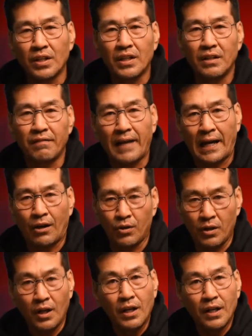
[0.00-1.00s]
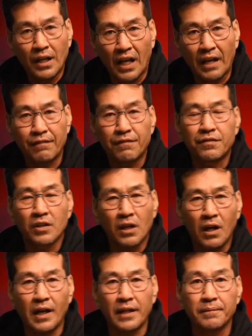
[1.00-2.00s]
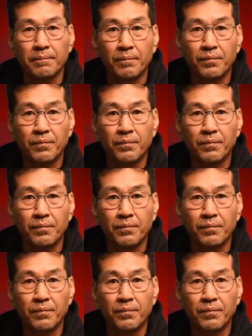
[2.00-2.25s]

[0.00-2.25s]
live our life for God.